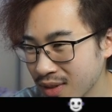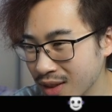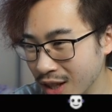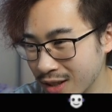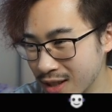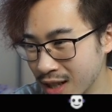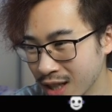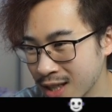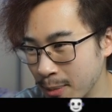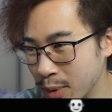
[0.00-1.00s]
This is
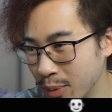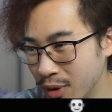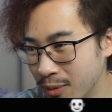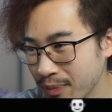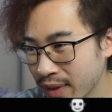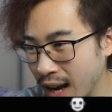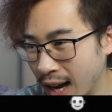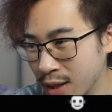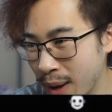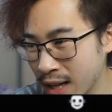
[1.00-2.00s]
unacceptable. I
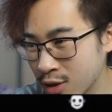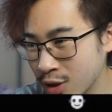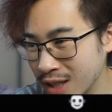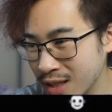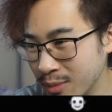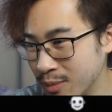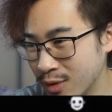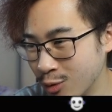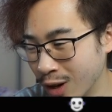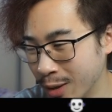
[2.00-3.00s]
demand treats and
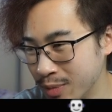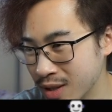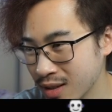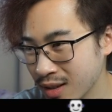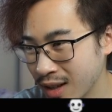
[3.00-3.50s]
rubs,